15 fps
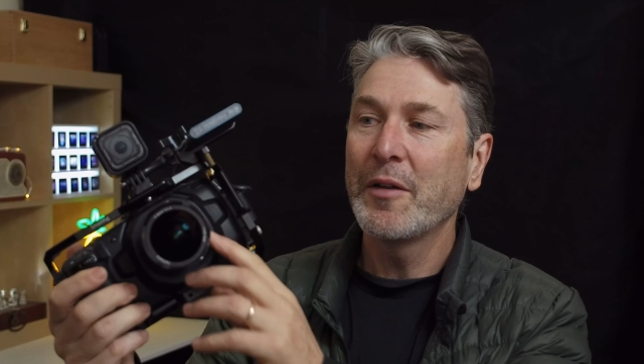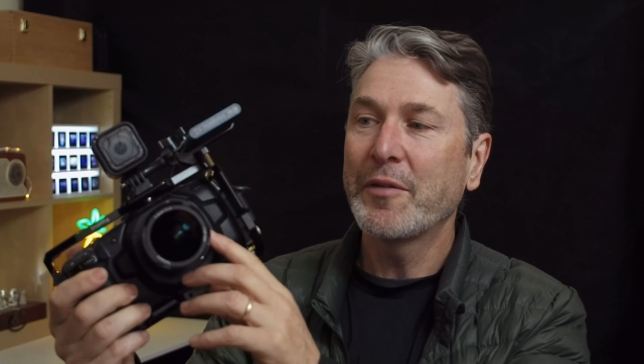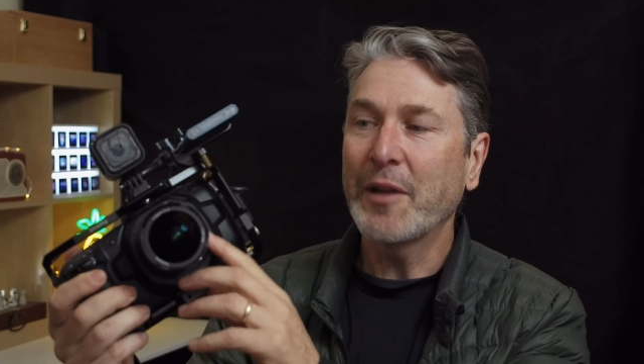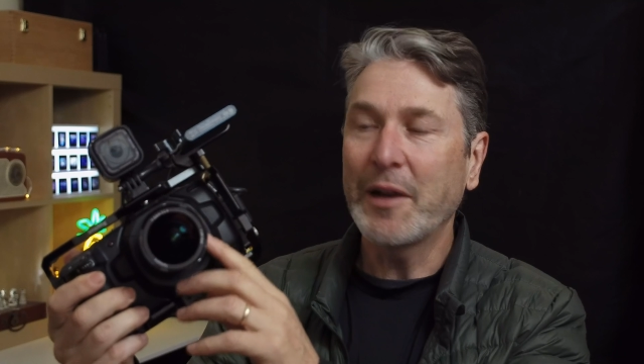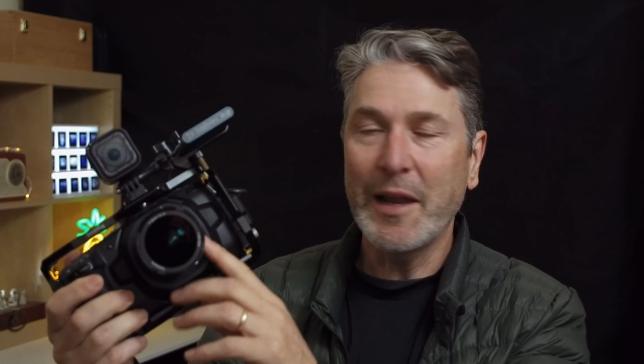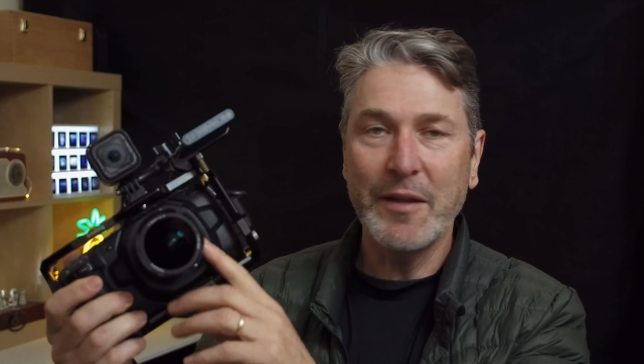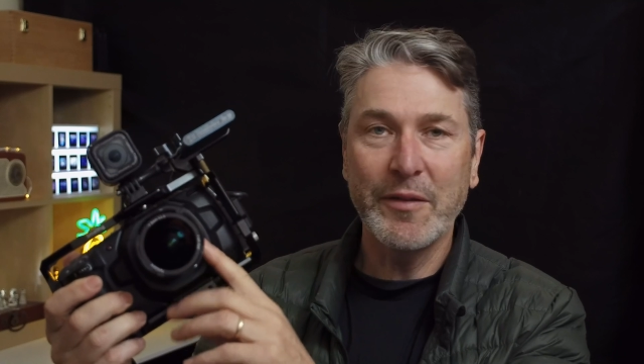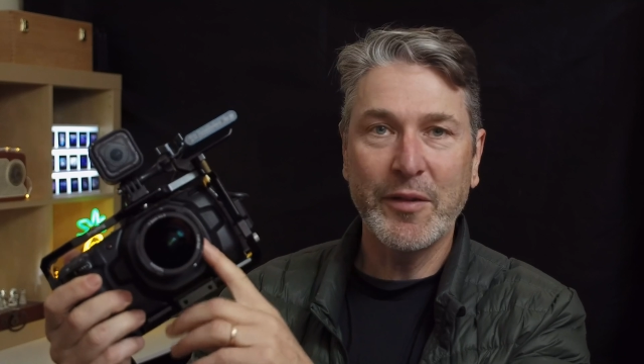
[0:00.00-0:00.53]

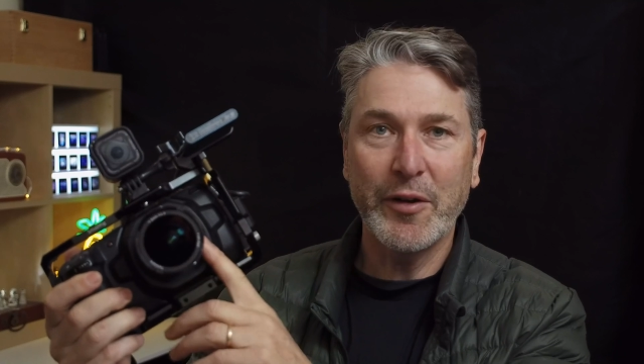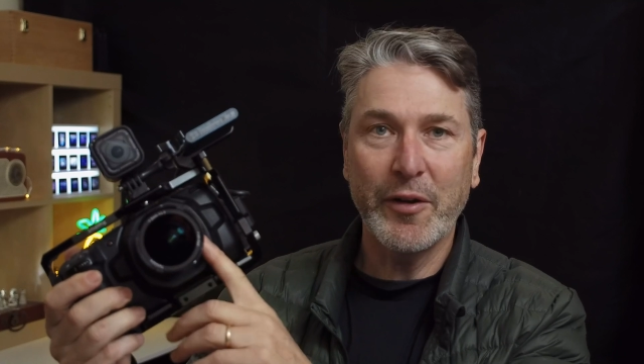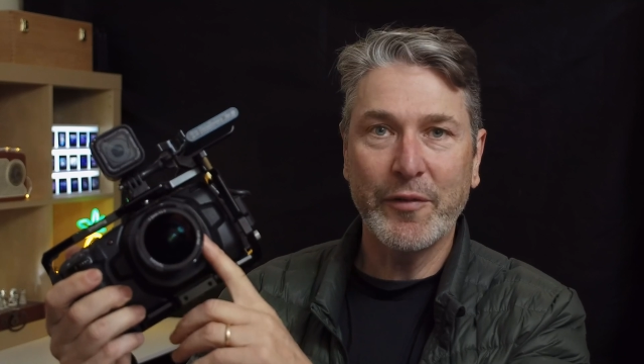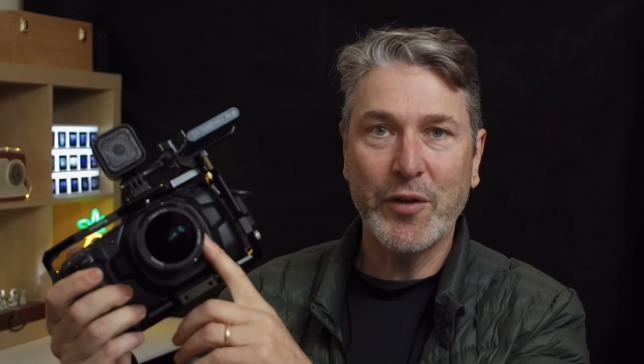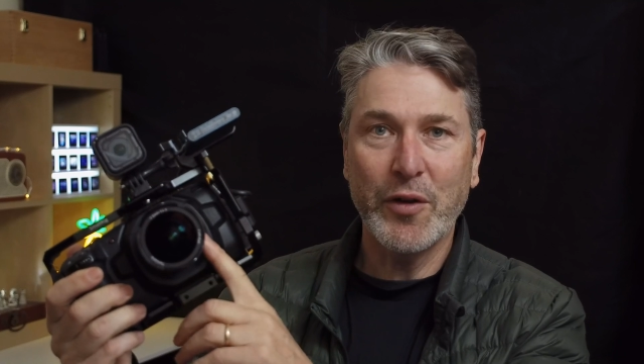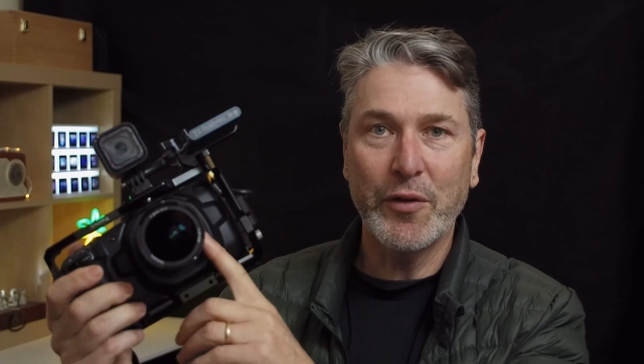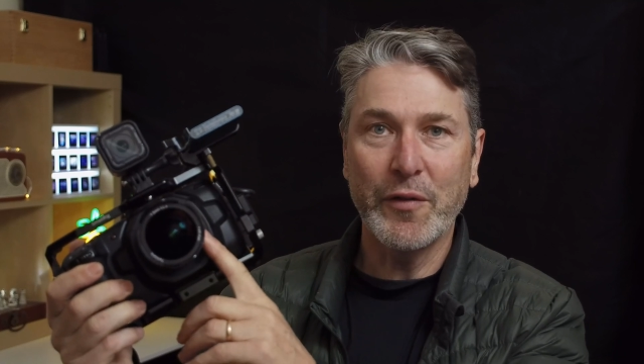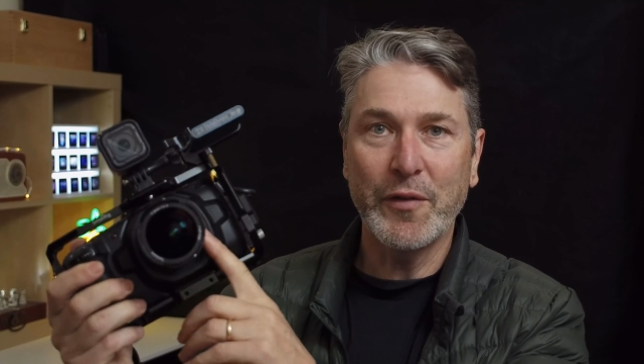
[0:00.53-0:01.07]
The lens that
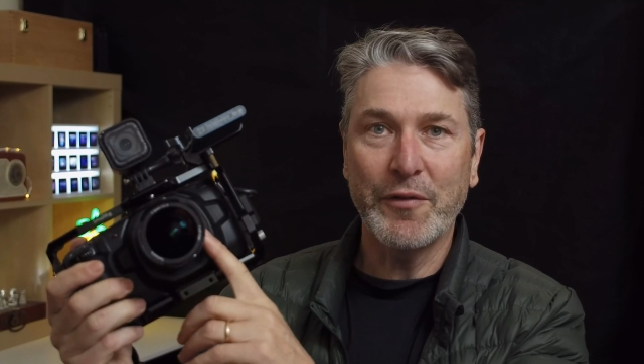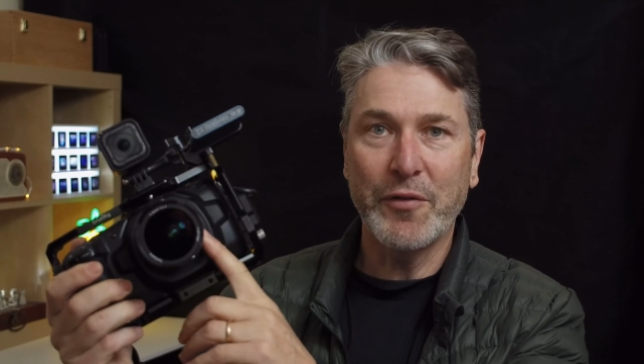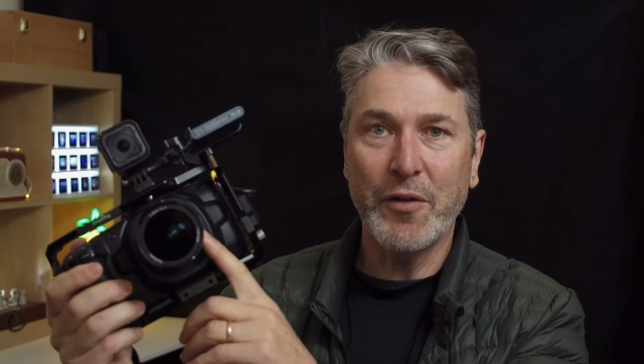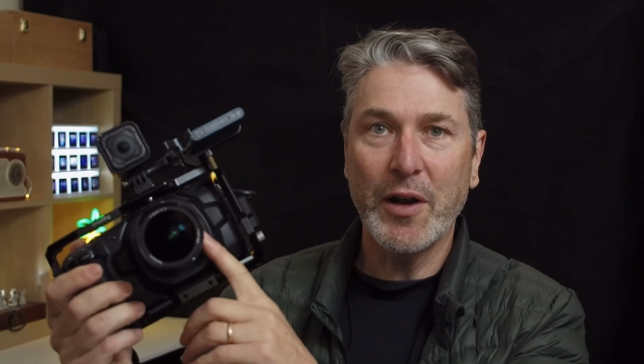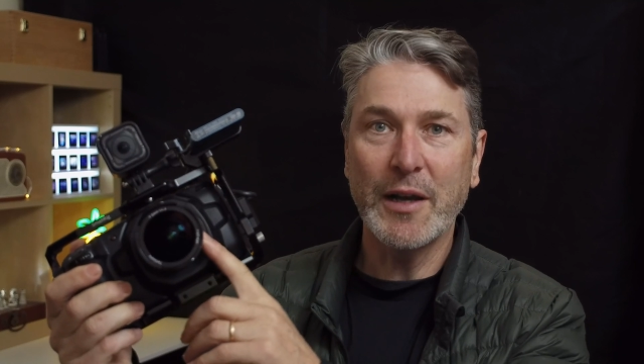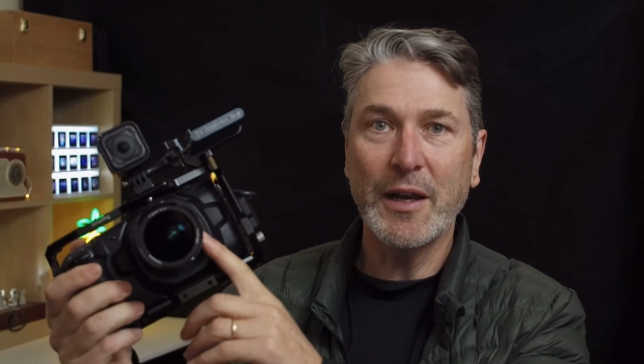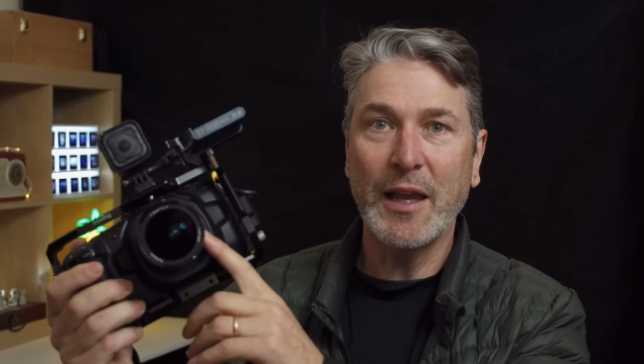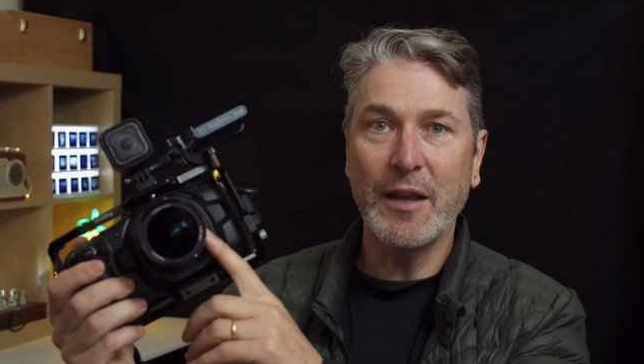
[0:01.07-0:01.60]
I've got on the
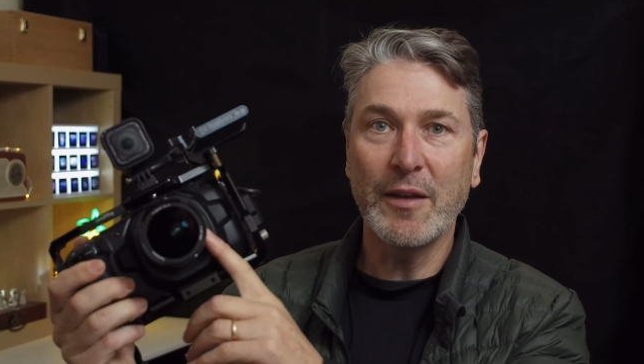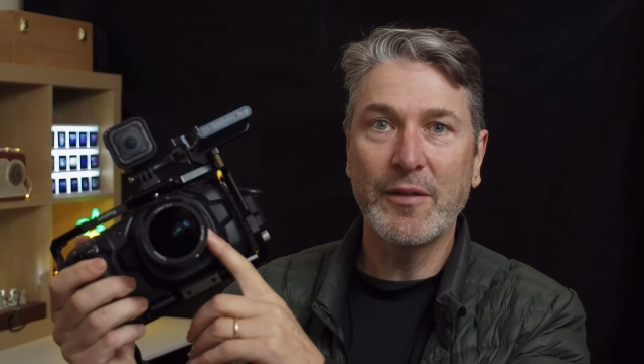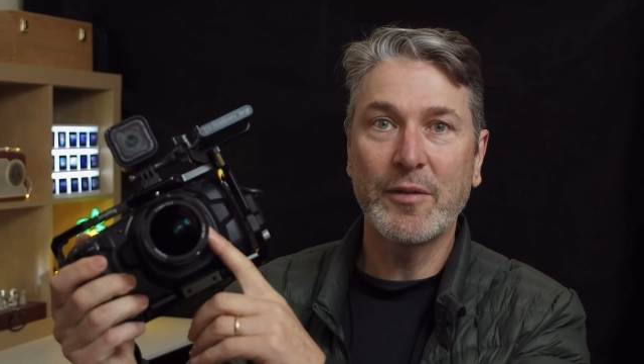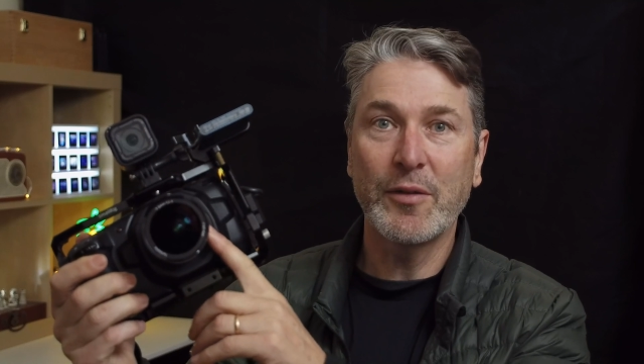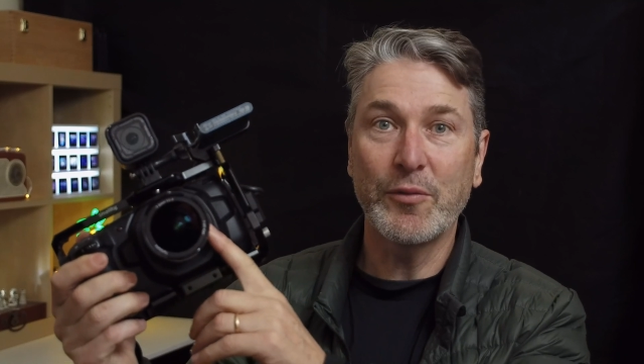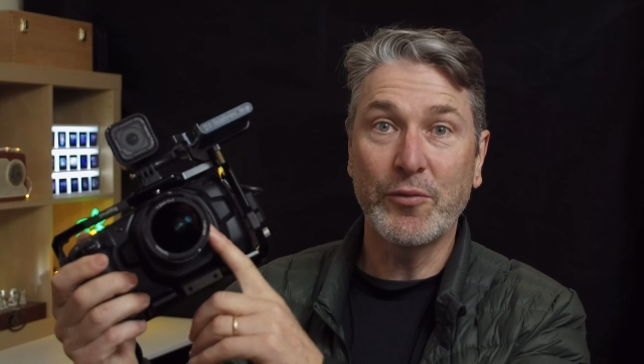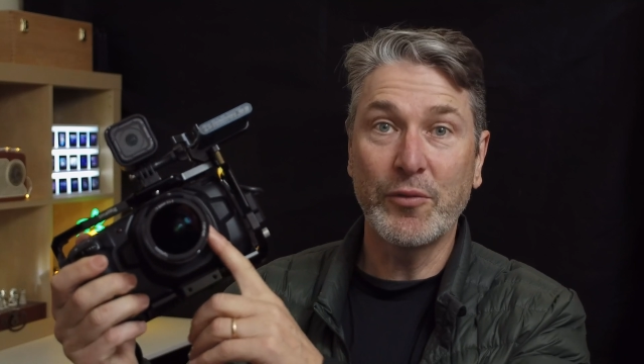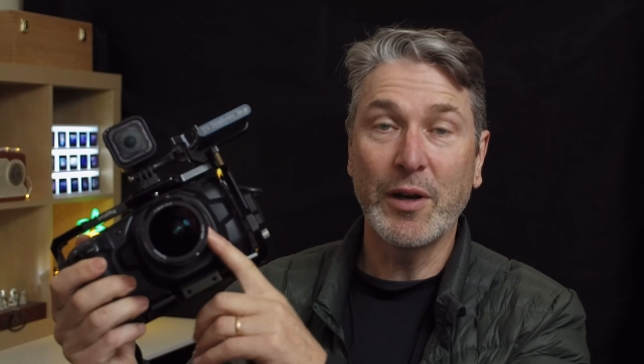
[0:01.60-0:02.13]
front
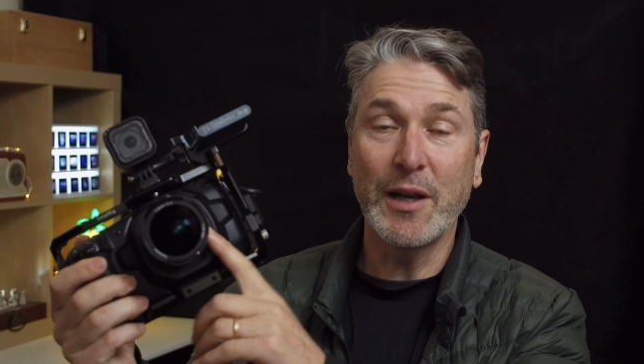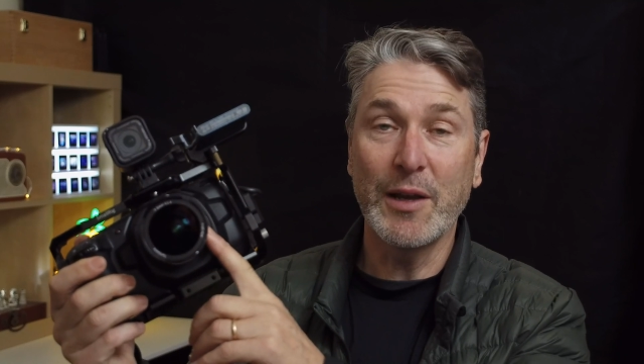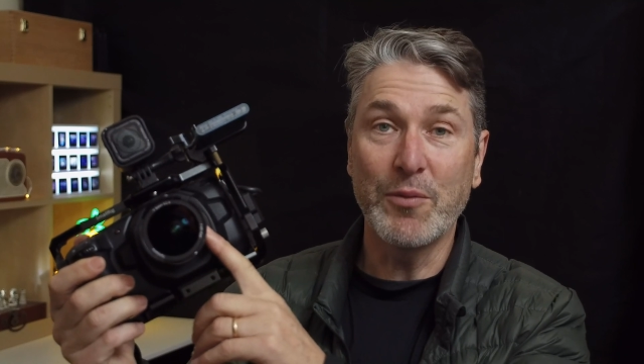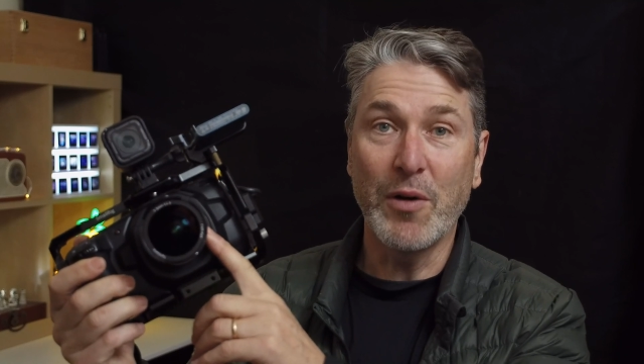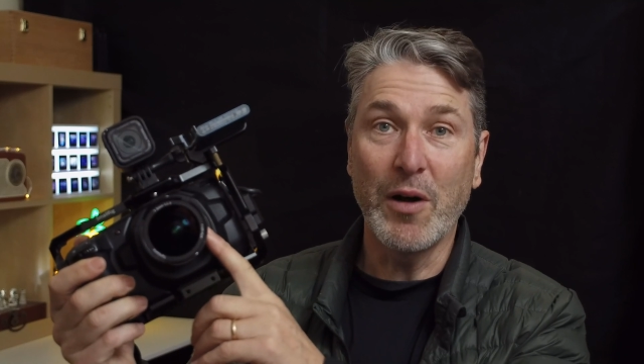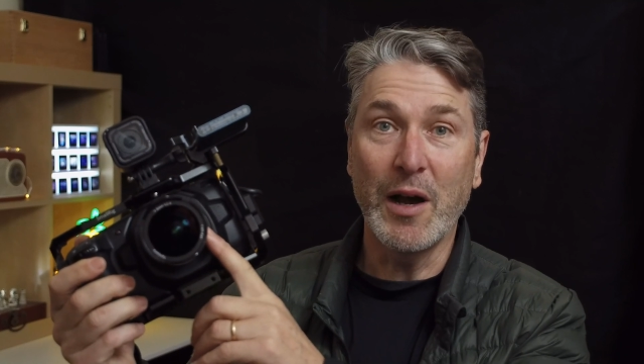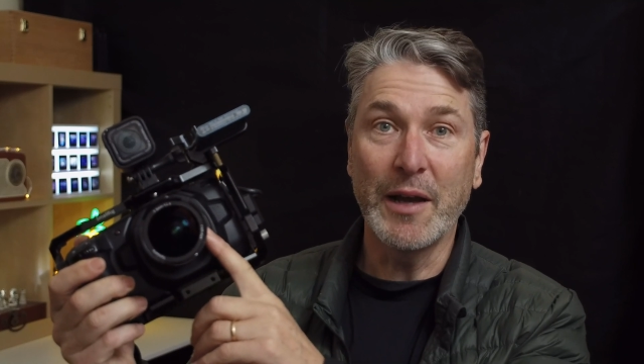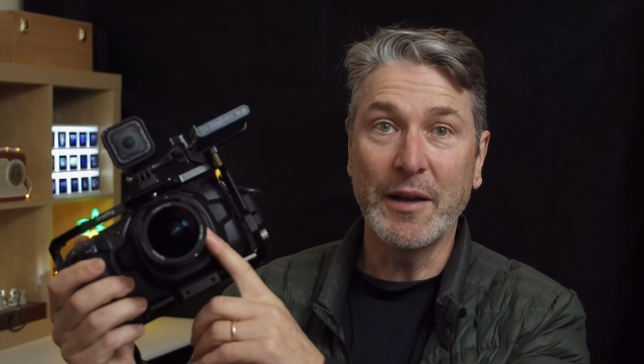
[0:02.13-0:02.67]
is really
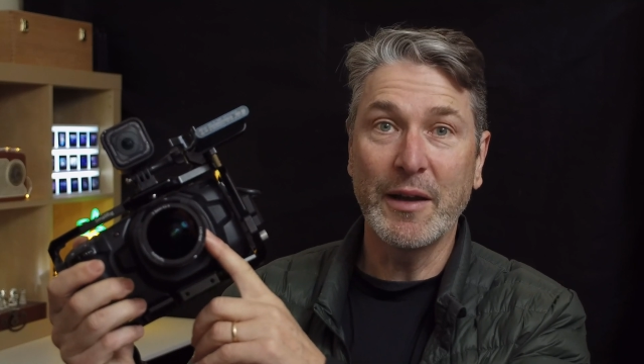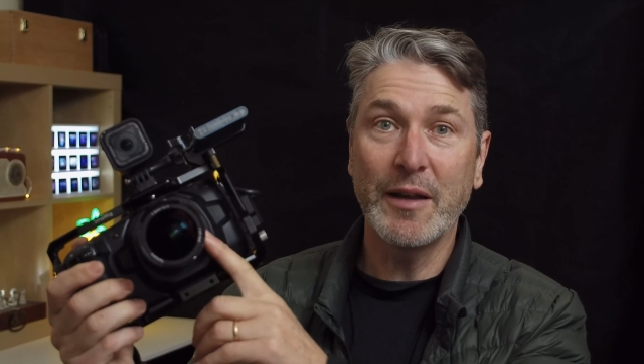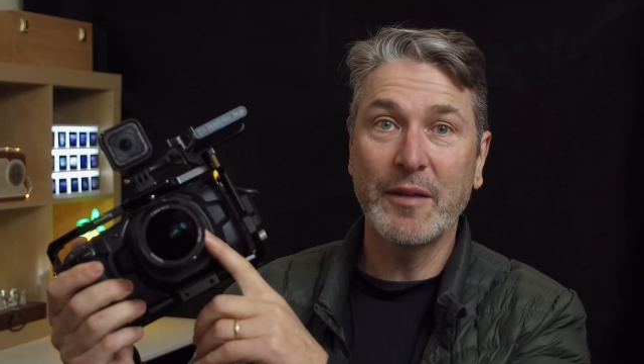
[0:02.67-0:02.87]
wide.